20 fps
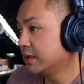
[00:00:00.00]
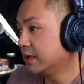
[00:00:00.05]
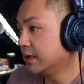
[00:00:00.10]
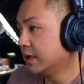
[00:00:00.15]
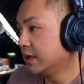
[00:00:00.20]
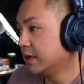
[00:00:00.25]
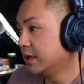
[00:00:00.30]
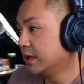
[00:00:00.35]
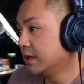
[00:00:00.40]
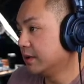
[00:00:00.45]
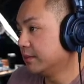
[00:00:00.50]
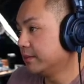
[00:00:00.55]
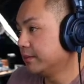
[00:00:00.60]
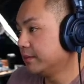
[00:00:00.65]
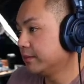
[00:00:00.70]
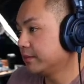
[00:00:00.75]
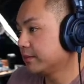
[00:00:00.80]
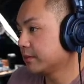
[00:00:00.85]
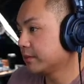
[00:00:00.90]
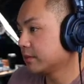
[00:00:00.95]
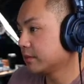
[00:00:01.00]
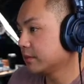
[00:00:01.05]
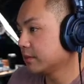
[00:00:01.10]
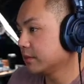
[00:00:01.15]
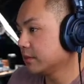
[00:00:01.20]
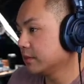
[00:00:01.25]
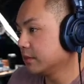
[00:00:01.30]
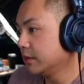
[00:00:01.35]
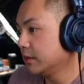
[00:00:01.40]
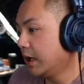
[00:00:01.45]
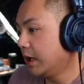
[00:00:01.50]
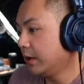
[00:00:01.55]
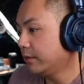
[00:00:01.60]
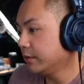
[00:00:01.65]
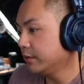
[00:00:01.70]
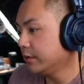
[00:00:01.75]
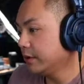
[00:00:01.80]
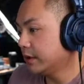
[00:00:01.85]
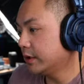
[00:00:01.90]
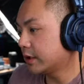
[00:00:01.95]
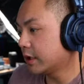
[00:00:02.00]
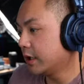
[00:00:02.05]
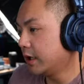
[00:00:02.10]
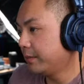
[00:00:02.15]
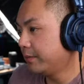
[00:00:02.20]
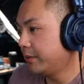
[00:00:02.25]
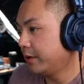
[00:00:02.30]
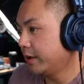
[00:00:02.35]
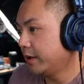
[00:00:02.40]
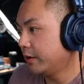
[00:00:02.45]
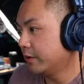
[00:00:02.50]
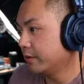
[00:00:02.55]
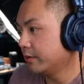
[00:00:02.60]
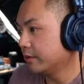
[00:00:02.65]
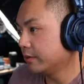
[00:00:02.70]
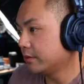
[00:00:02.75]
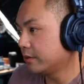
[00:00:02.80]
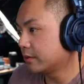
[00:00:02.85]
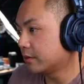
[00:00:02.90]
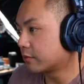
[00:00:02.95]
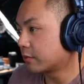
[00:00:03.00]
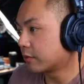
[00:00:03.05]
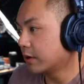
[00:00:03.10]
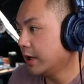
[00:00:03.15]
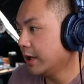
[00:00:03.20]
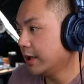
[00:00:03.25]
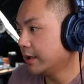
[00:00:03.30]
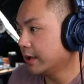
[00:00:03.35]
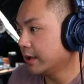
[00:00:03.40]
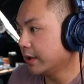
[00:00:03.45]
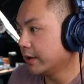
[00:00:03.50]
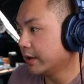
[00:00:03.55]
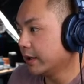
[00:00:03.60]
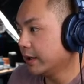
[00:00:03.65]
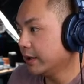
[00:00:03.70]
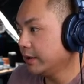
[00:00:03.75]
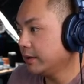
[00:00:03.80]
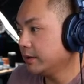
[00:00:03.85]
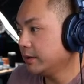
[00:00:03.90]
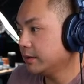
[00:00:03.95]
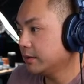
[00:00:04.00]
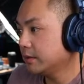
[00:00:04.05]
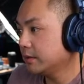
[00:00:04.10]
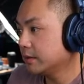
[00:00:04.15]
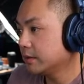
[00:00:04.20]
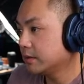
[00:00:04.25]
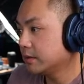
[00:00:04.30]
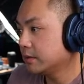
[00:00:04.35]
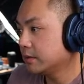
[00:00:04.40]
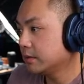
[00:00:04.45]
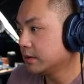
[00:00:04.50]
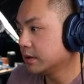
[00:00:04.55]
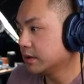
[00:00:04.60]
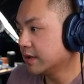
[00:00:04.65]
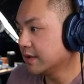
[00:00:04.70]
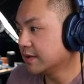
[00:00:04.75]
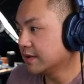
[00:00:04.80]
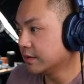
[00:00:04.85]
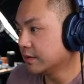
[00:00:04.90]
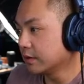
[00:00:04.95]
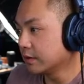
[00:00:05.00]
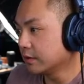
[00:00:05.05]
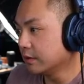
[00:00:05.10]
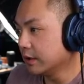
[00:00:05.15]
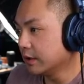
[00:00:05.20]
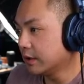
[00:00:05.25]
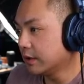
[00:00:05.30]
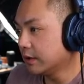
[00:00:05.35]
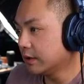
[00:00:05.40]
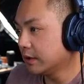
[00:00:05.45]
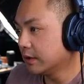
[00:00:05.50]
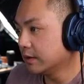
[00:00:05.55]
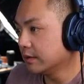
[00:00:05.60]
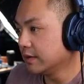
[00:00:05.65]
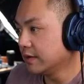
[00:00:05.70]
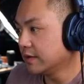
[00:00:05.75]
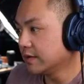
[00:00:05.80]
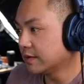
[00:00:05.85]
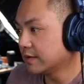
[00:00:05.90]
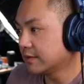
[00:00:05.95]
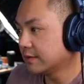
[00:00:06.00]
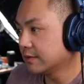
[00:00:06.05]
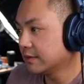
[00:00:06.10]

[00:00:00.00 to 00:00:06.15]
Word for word: Um, not really a compound grind on that. It doesn't look like, at least.